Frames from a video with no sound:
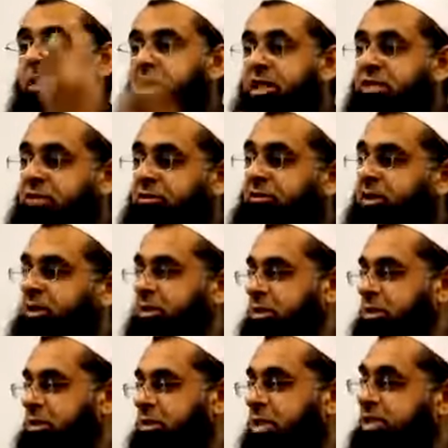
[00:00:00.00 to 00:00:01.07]

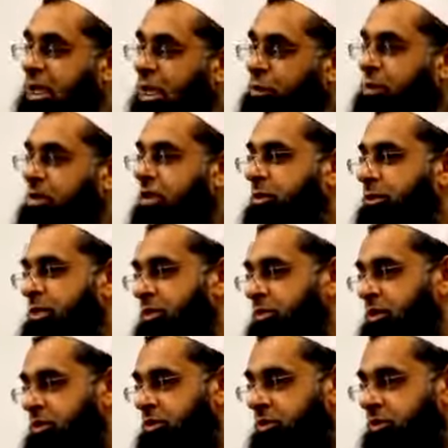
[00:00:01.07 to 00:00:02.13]
perseverance is how you deal with
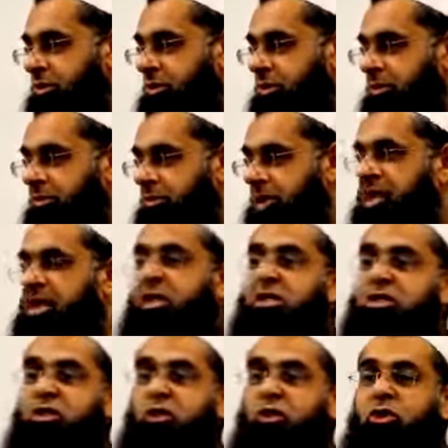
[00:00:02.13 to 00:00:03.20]
these issues. So